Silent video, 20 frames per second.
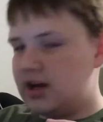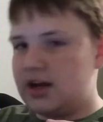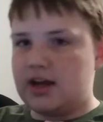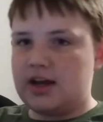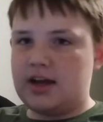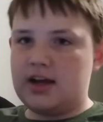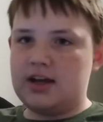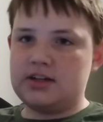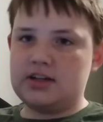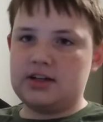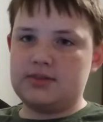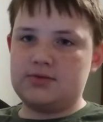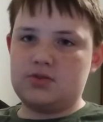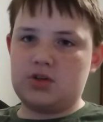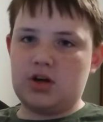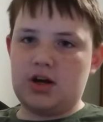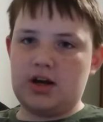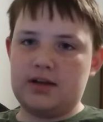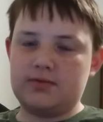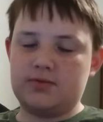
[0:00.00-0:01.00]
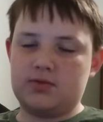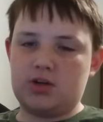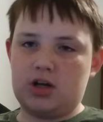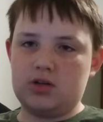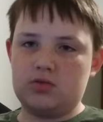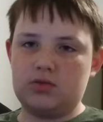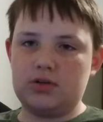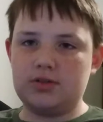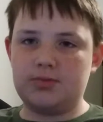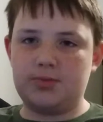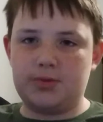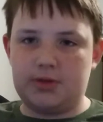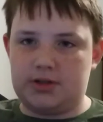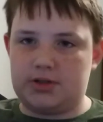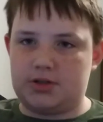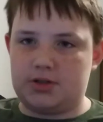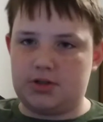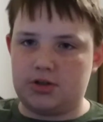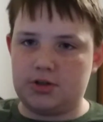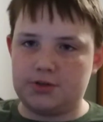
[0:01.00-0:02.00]
and I've gotten rid of
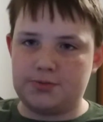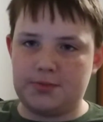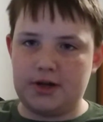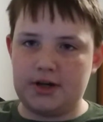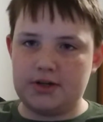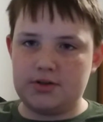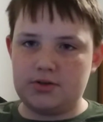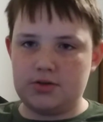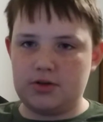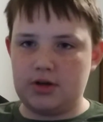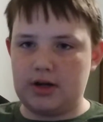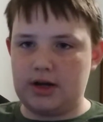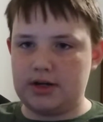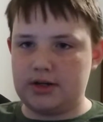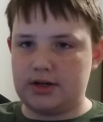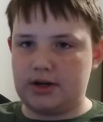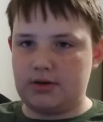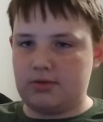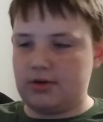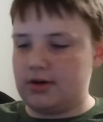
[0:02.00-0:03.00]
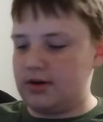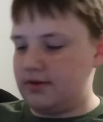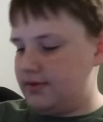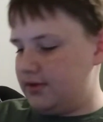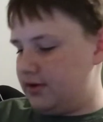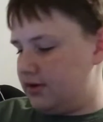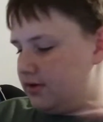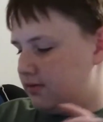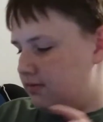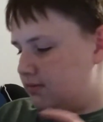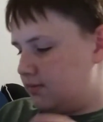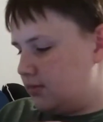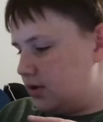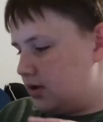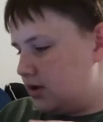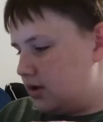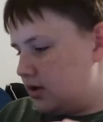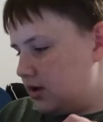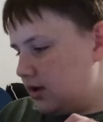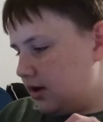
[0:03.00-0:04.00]
pictures, but I don't know how to get rid of it.
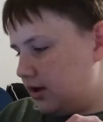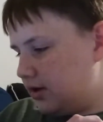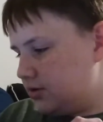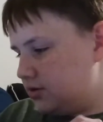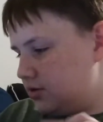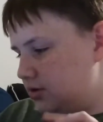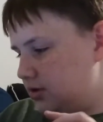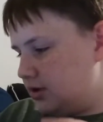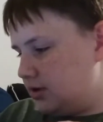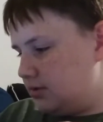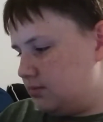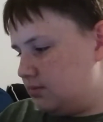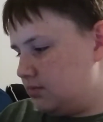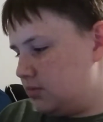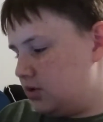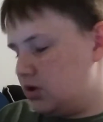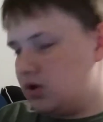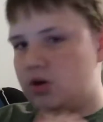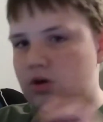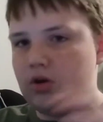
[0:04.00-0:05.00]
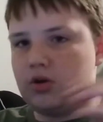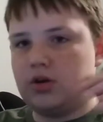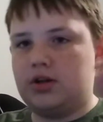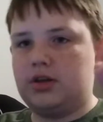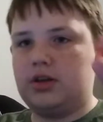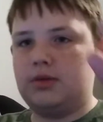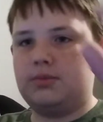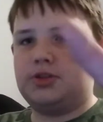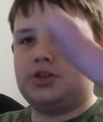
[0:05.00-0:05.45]
Actually, hold on, let me